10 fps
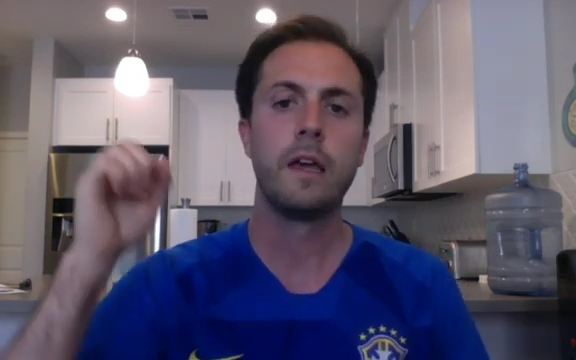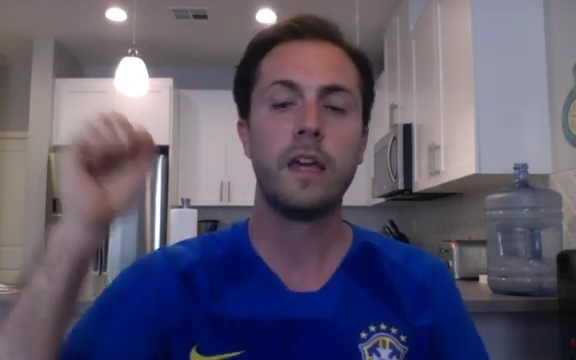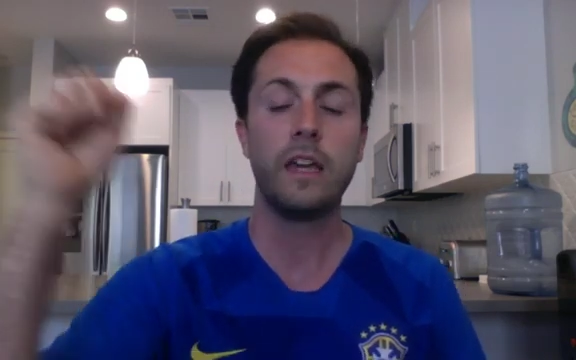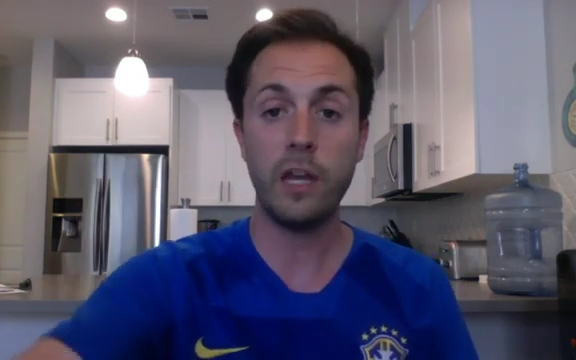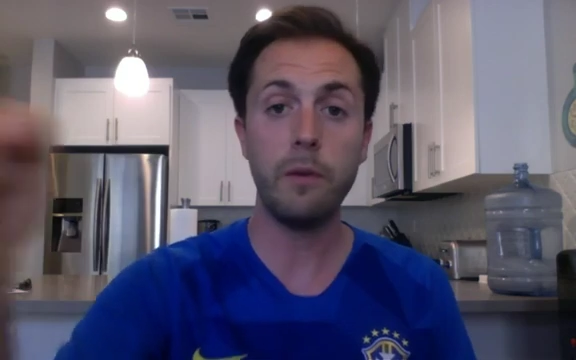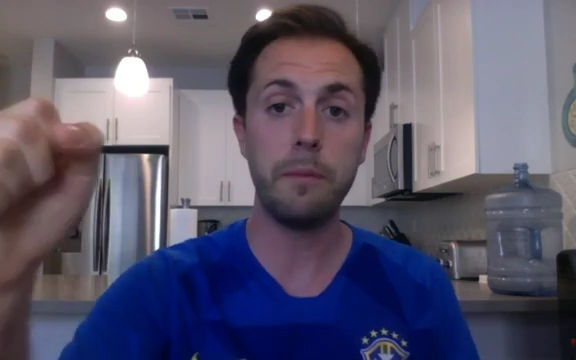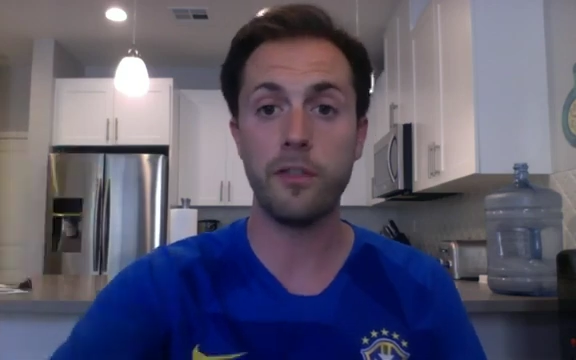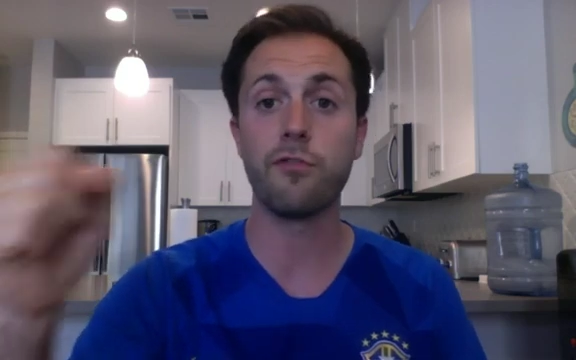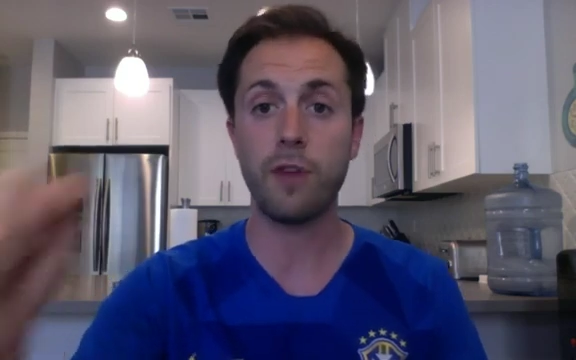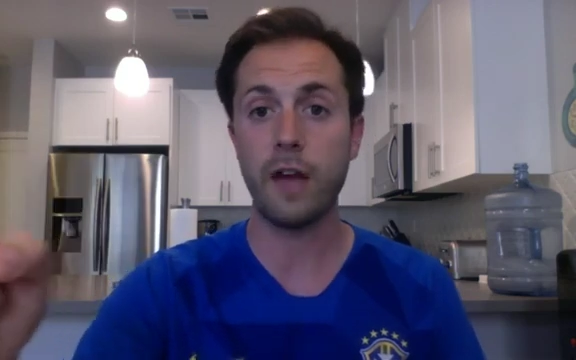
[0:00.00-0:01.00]
He would be the
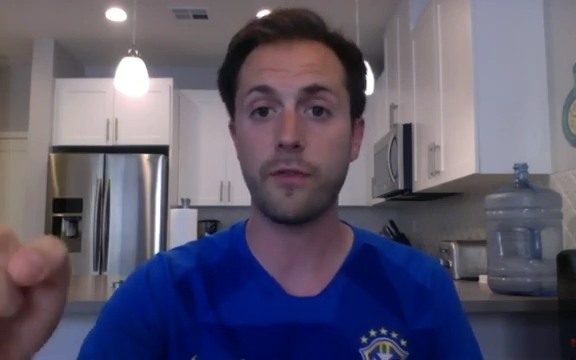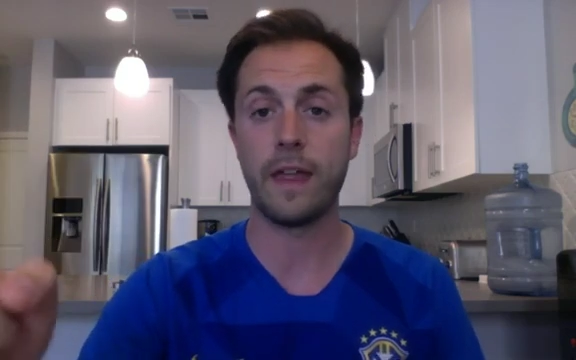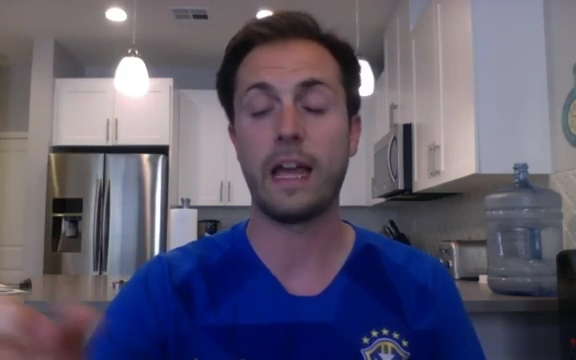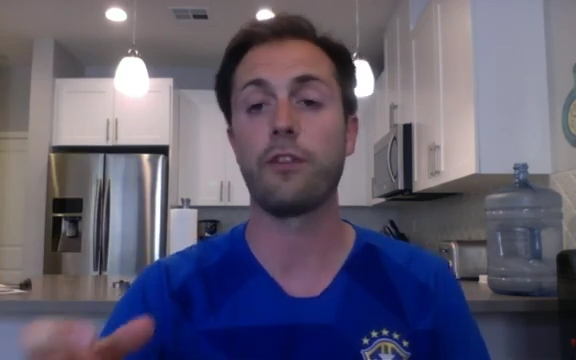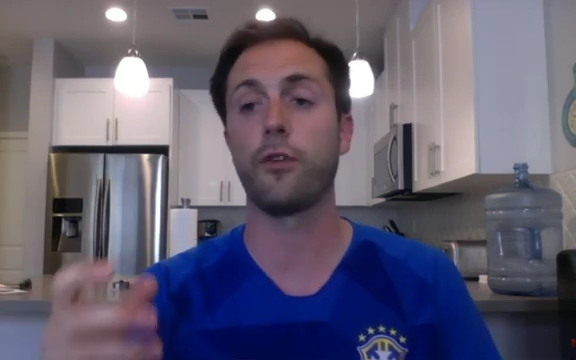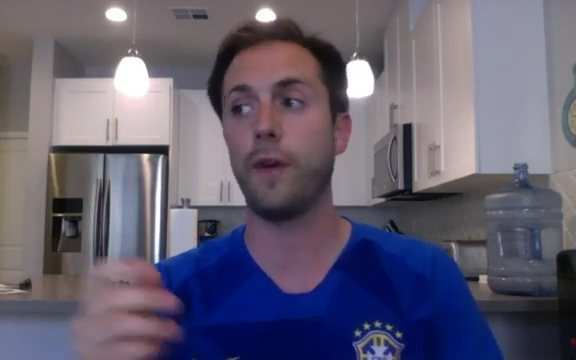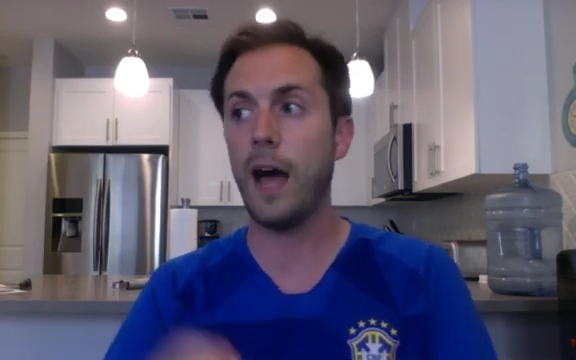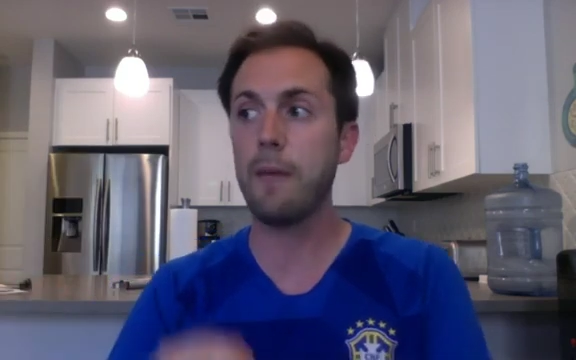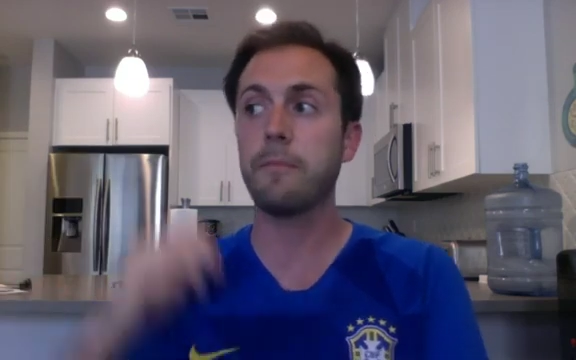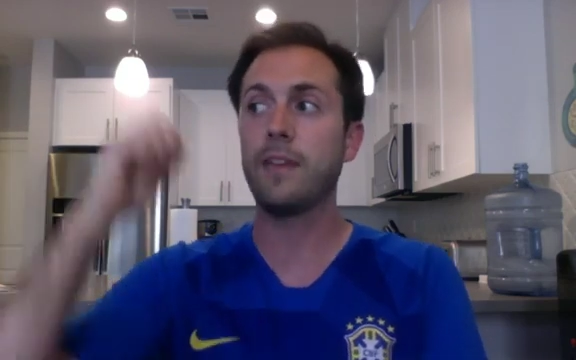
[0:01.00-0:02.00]
driver in that case. So if
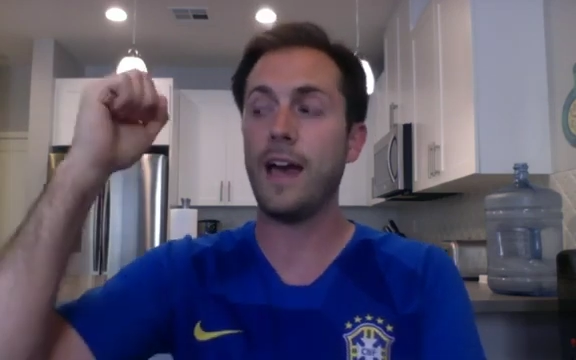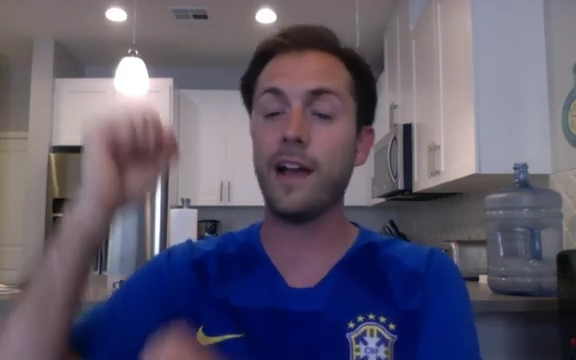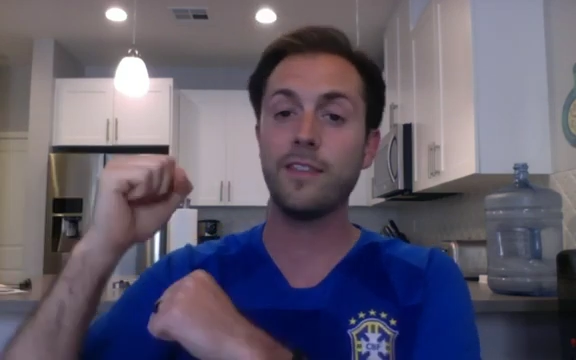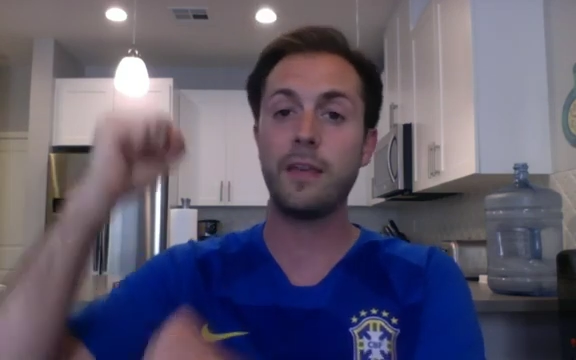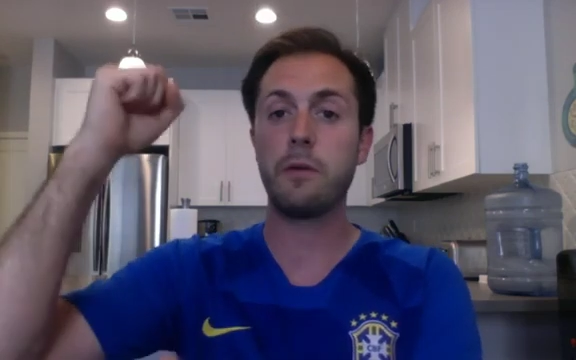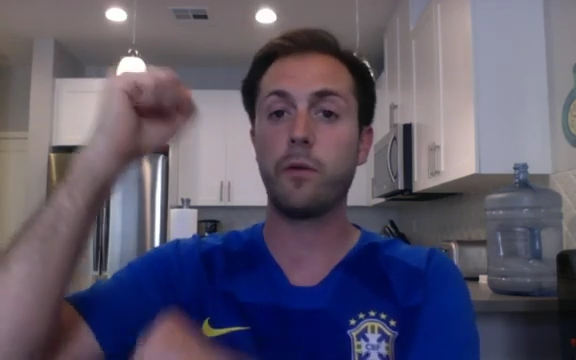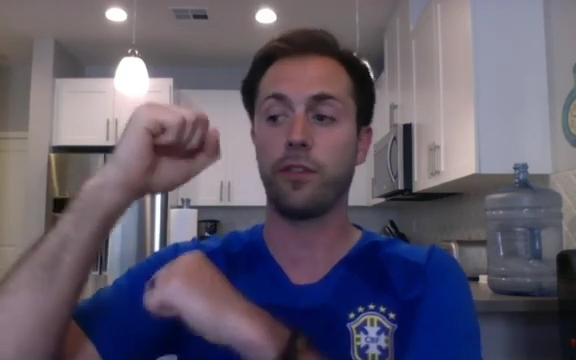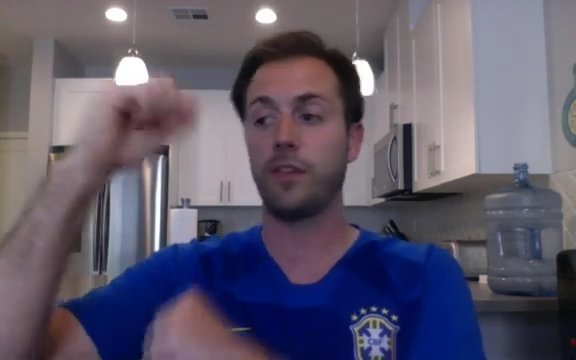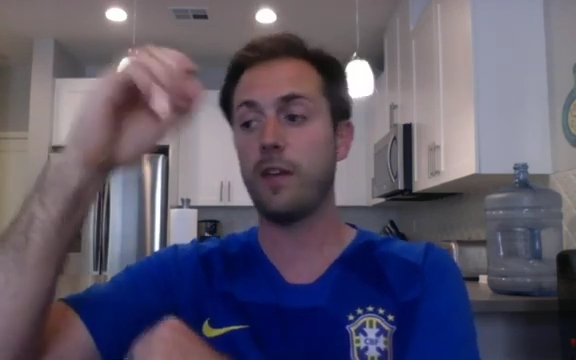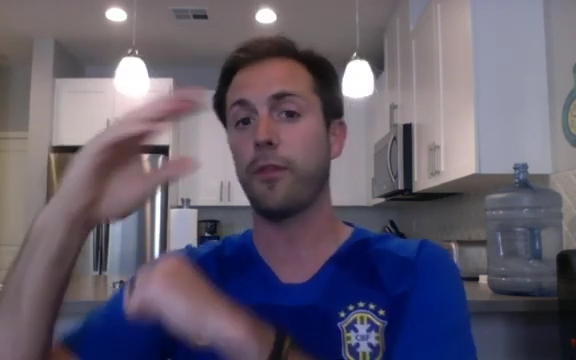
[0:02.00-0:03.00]
I'm tag teaming with
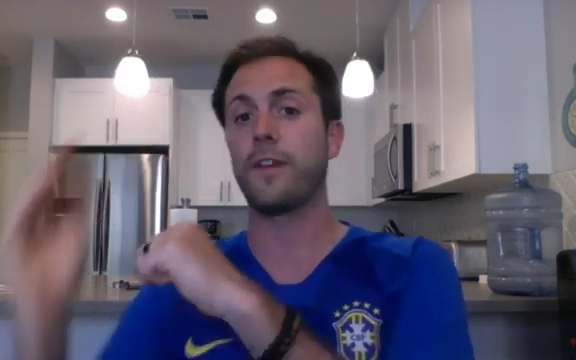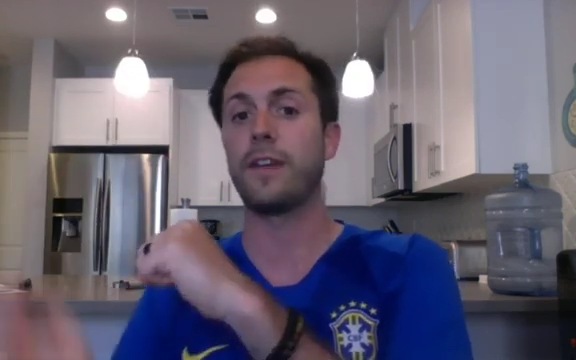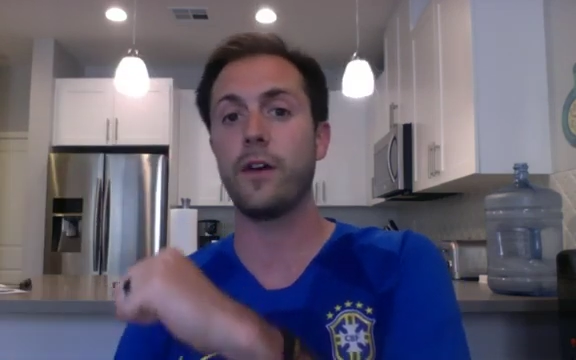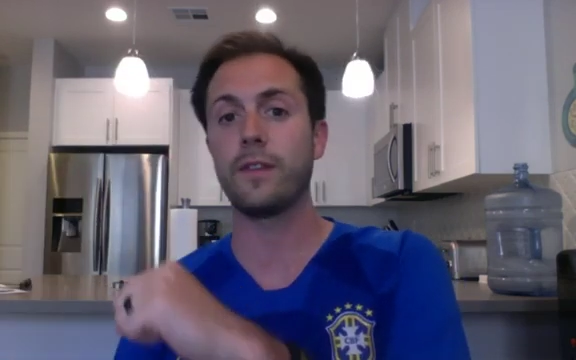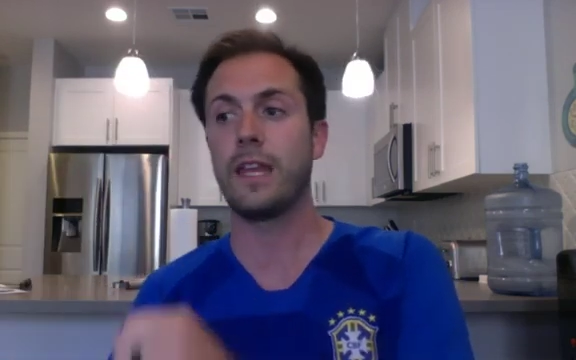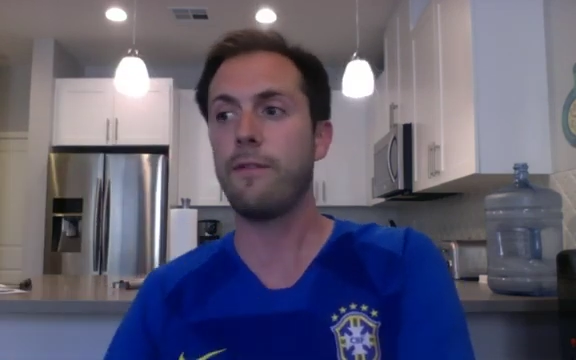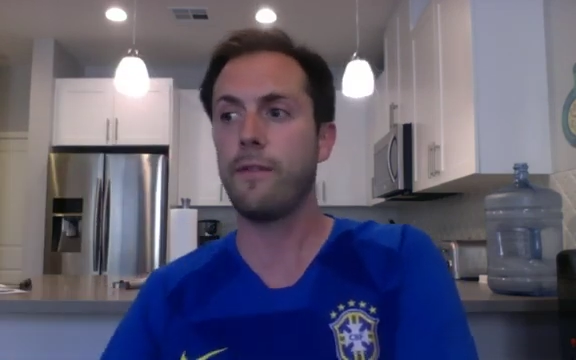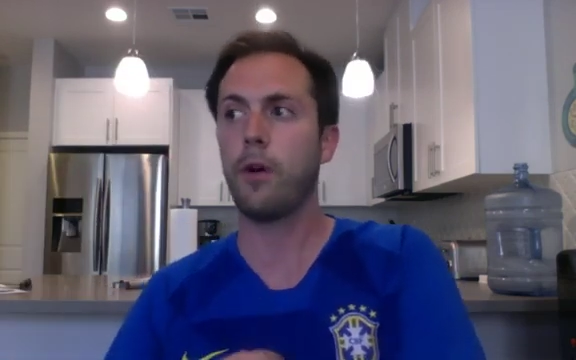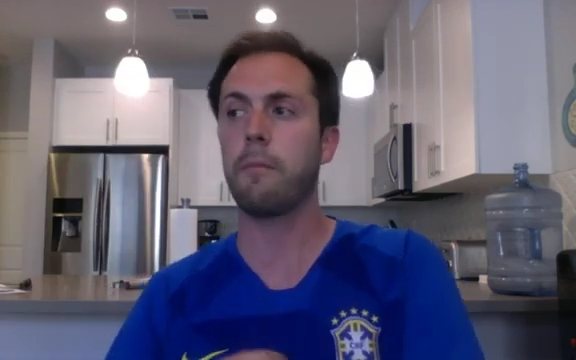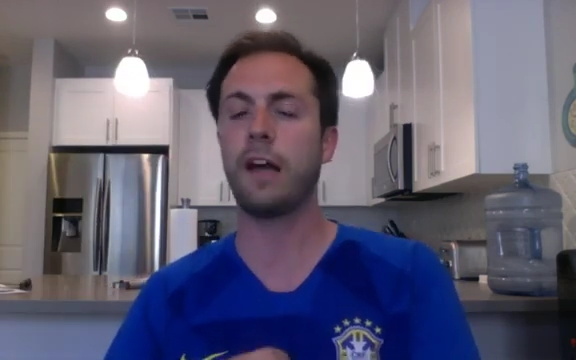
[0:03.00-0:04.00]
Steve with the downline, even
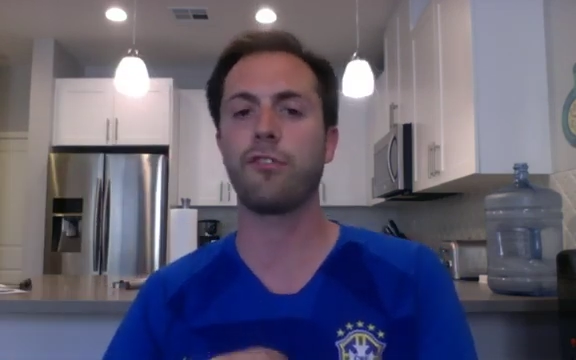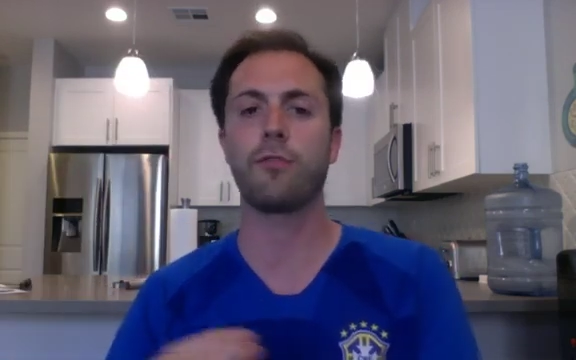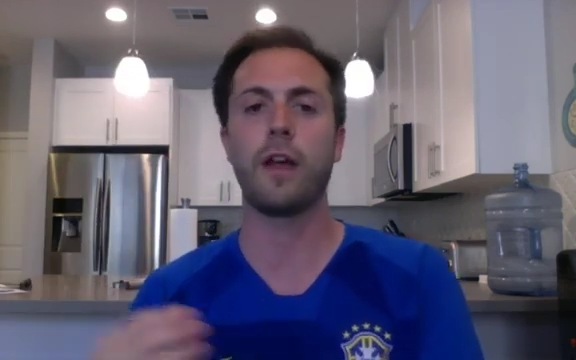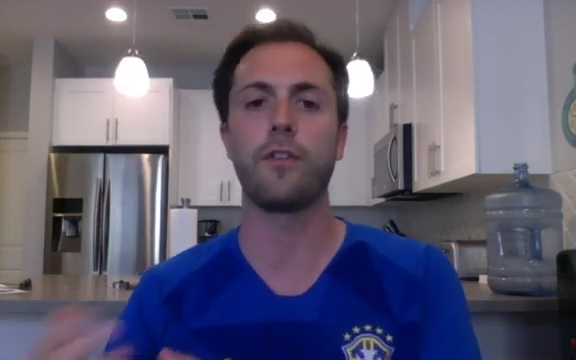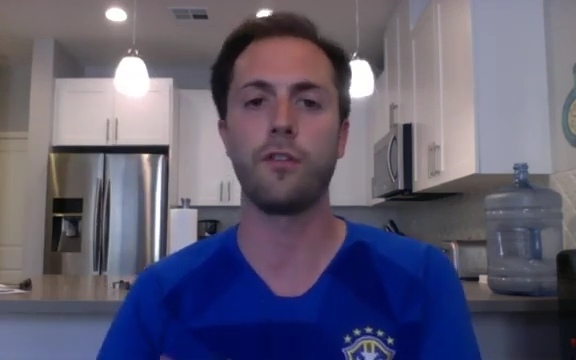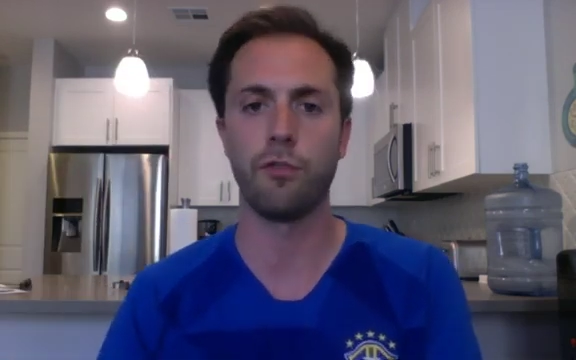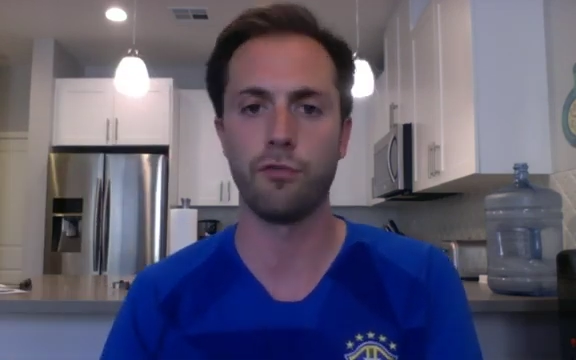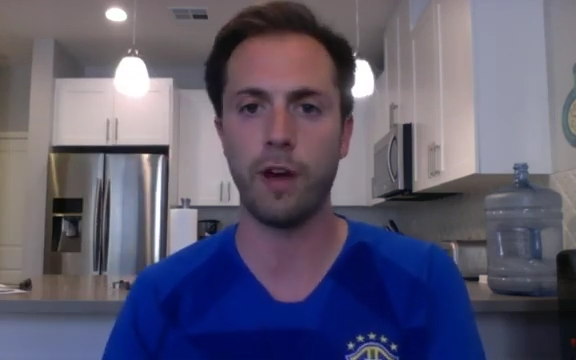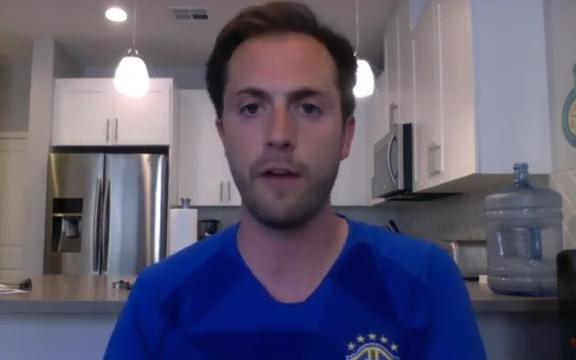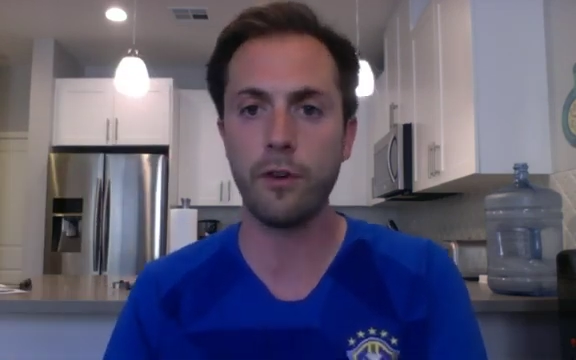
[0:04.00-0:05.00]
though my strength is a
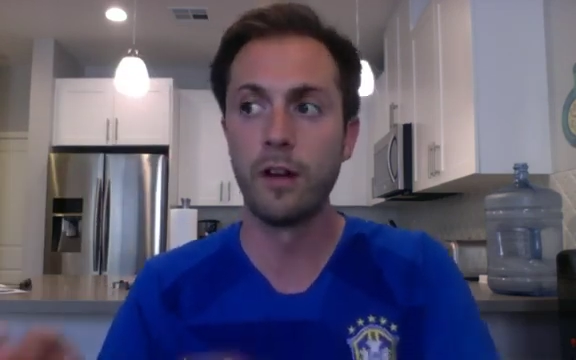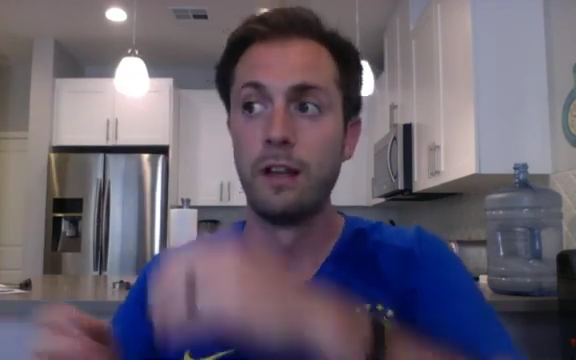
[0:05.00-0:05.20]
driver,